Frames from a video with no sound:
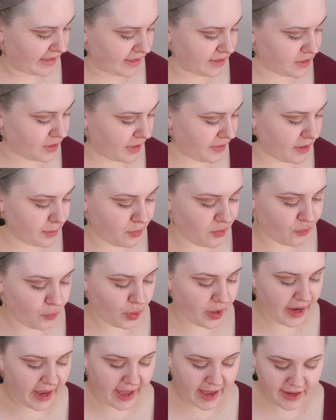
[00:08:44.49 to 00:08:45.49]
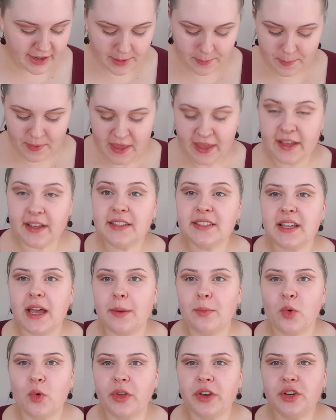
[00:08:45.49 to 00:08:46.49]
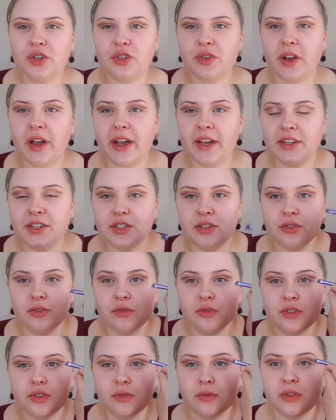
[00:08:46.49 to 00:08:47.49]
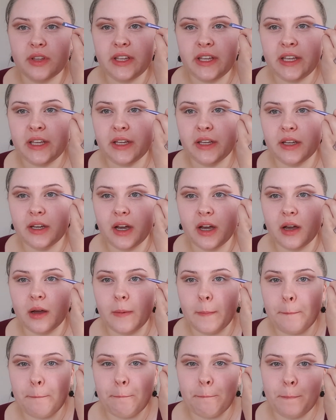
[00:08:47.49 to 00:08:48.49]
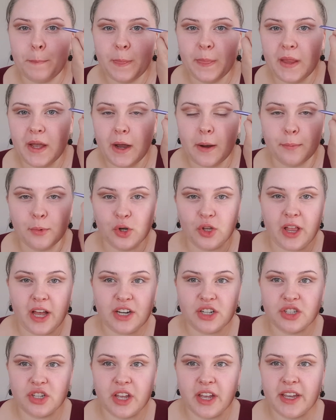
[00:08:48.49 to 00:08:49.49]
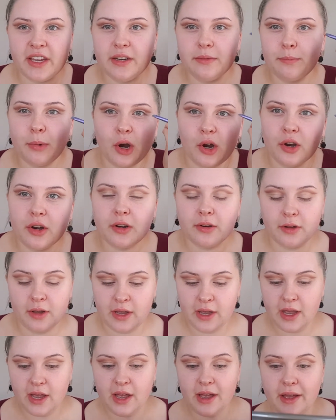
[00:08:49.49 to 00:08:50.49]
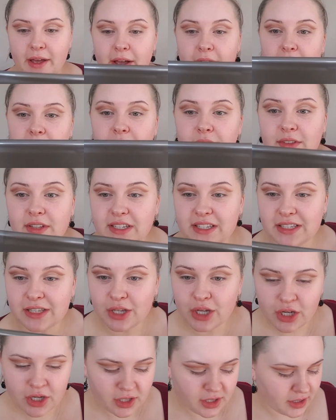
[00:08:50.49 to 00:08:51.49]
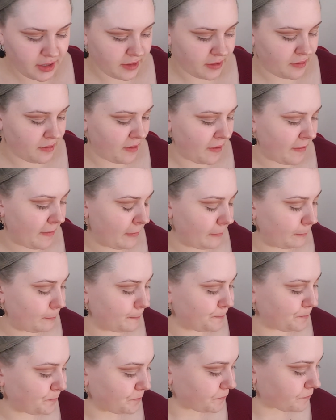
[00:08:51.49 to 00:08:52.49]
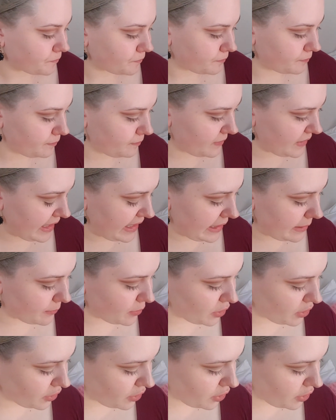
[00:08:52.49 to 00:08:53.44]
So I think before I add any pinks, I'm going to try to do the upper lash line part of this look. And I'm going to